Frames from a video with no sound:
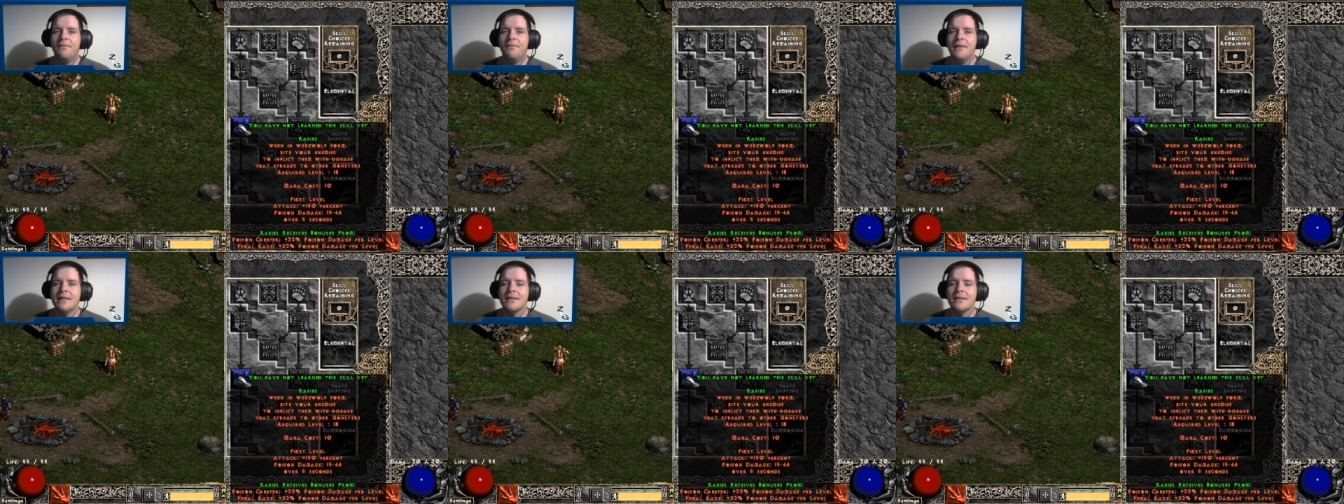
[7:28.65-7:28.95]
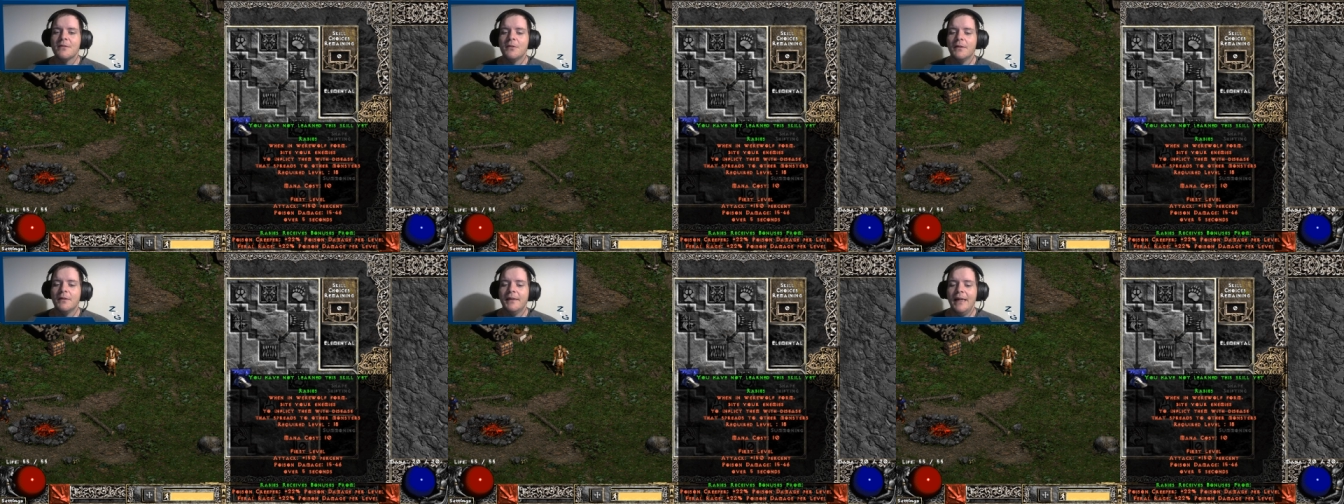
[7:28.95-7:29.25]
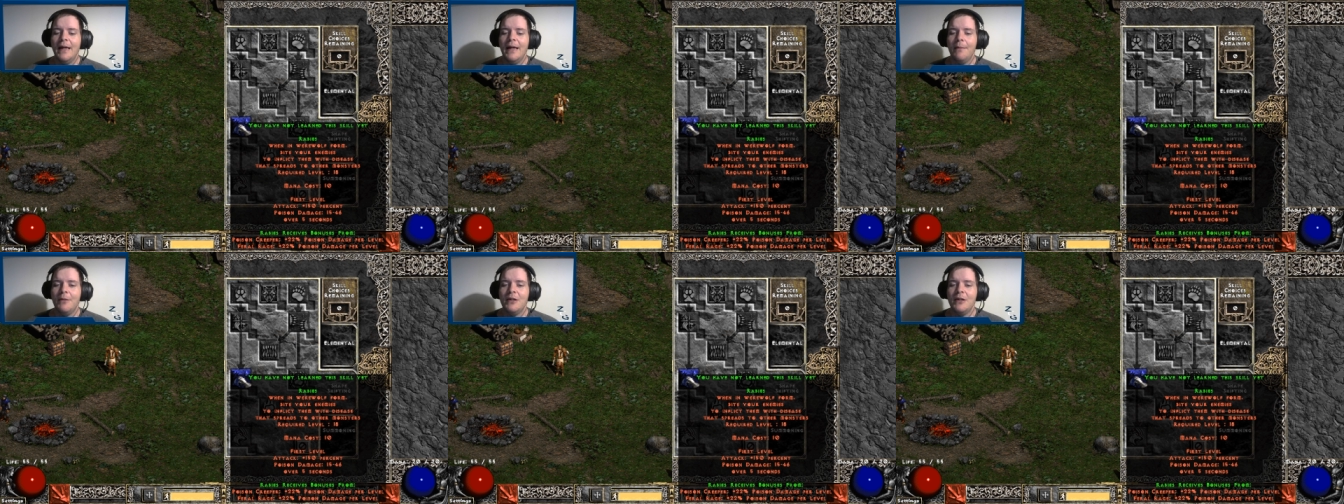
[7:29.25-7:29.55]
physical
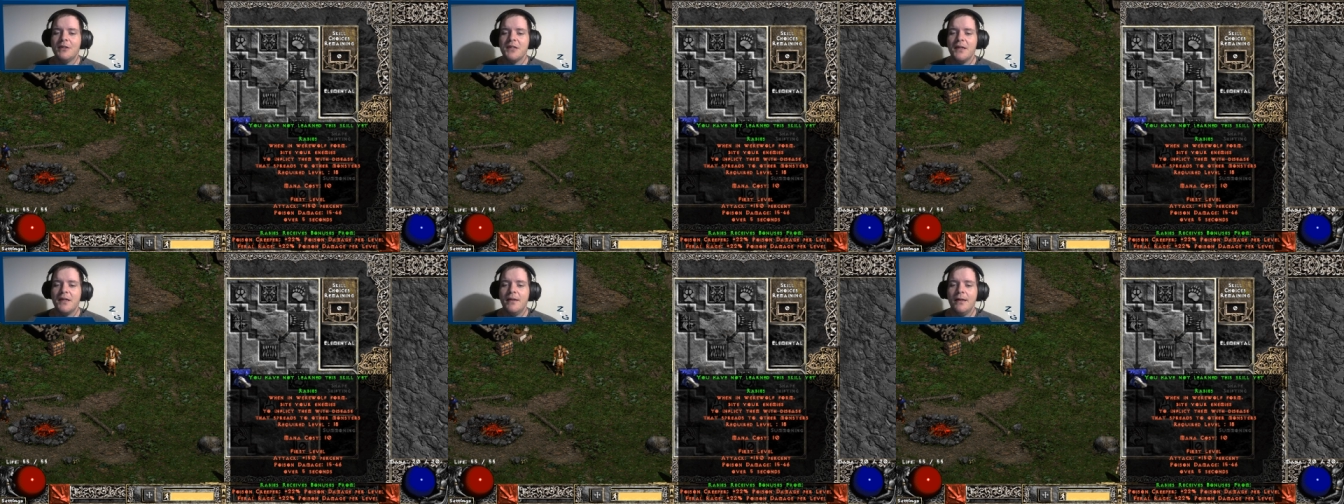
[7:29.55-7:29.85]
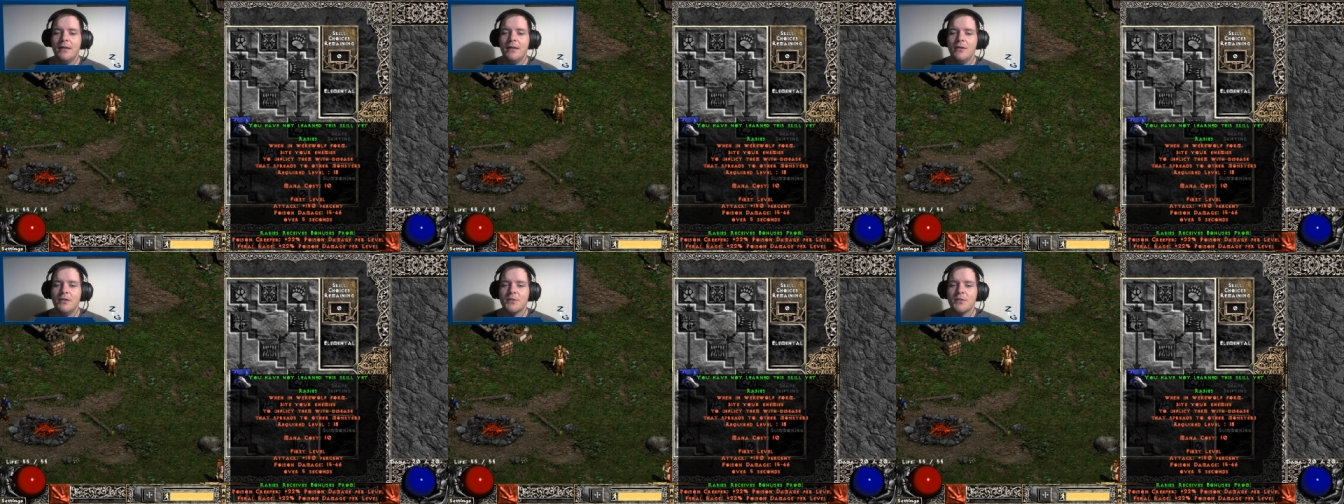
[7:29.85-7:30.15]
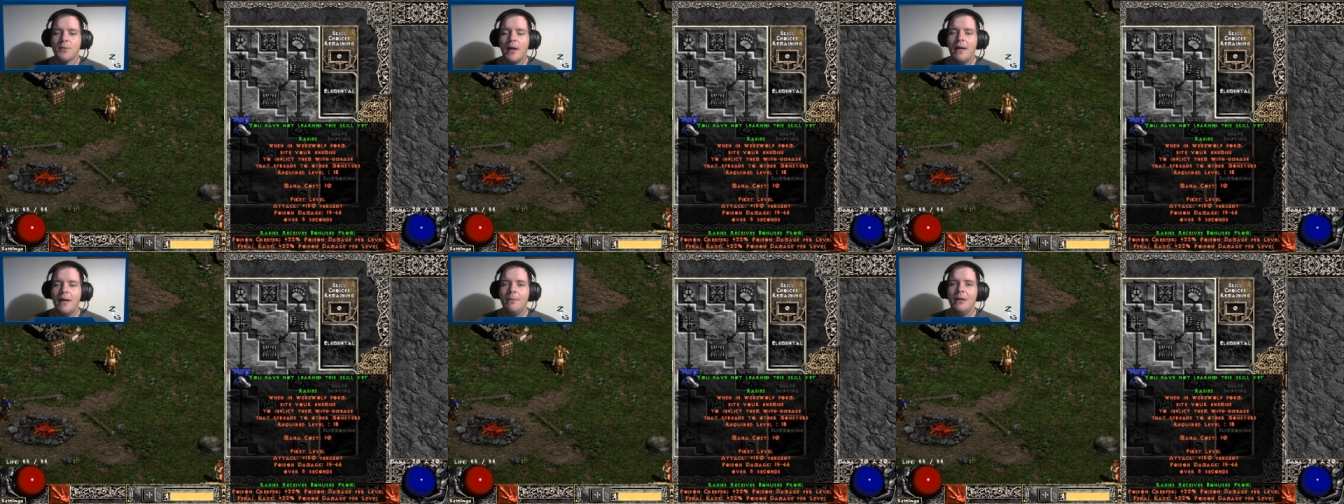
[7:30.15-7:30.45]
damage and then
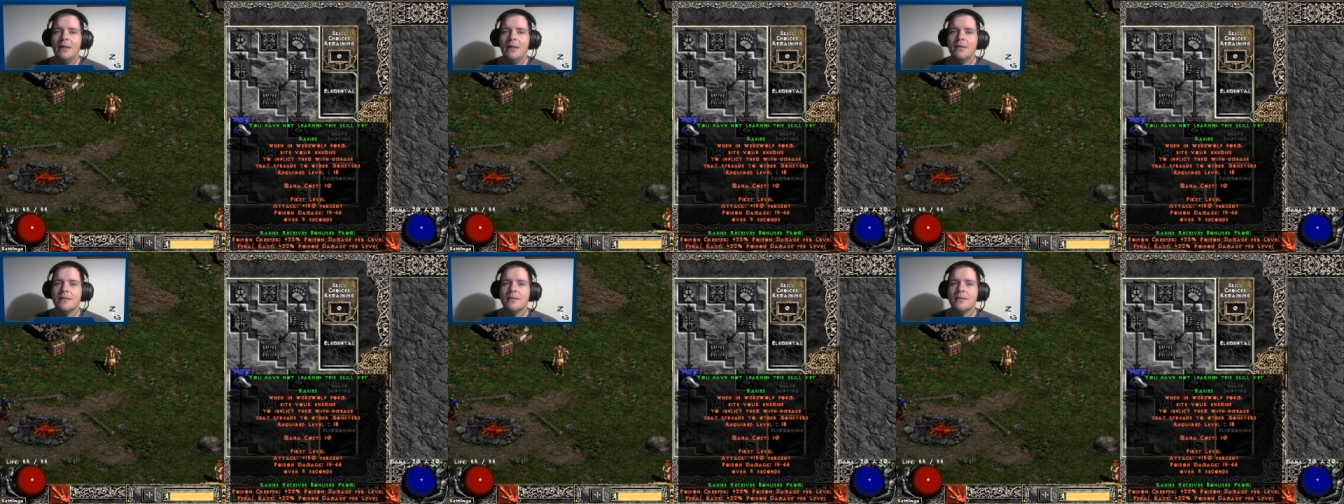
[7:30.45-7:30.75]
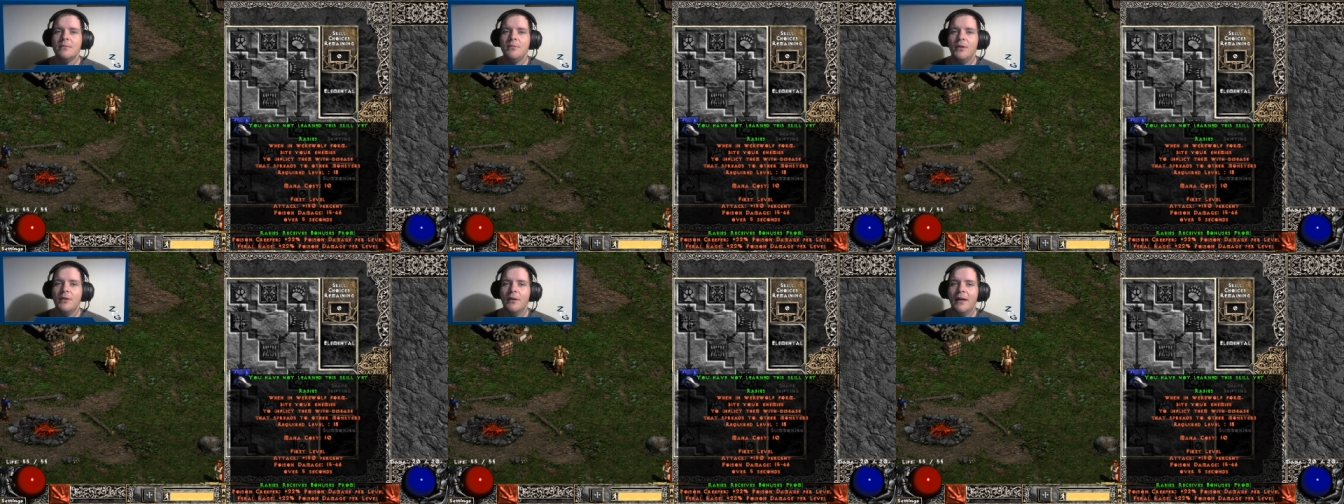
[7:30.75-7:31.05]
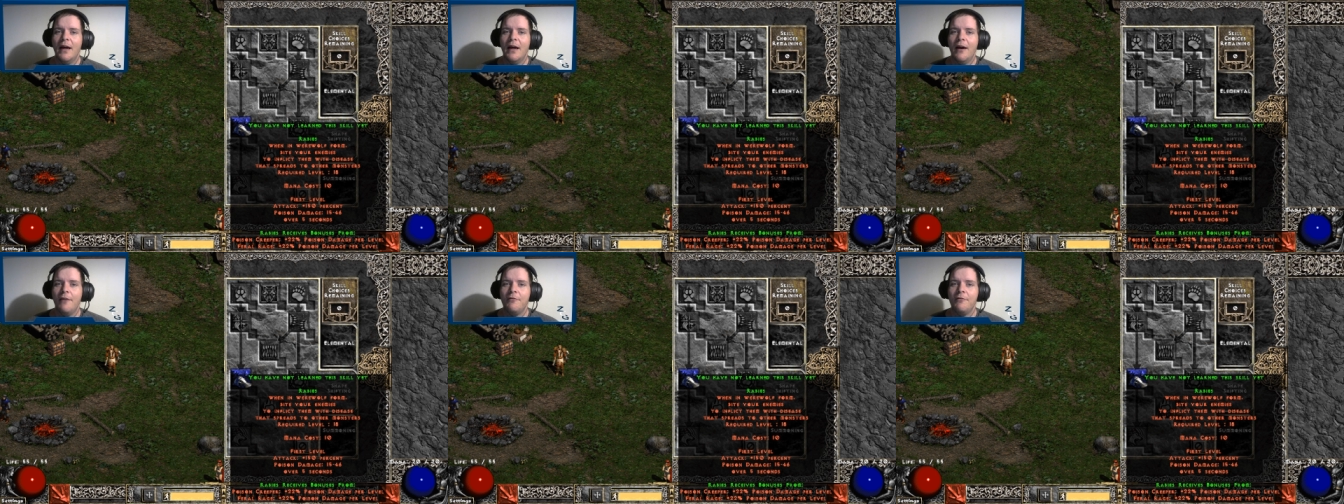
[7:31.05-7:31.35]
use Rabies, you'll
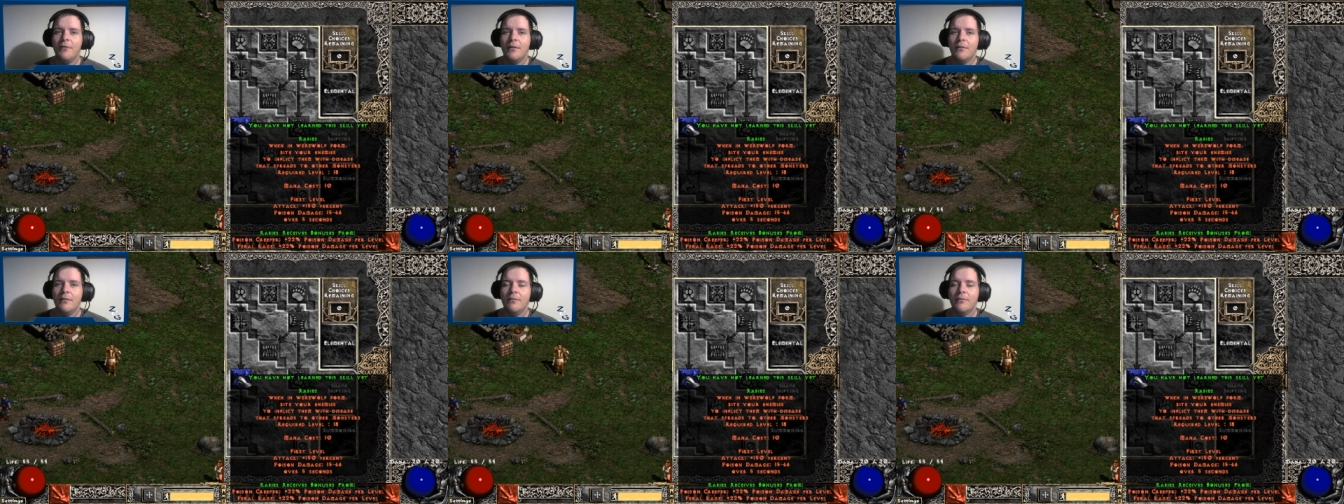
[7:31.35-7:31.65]
have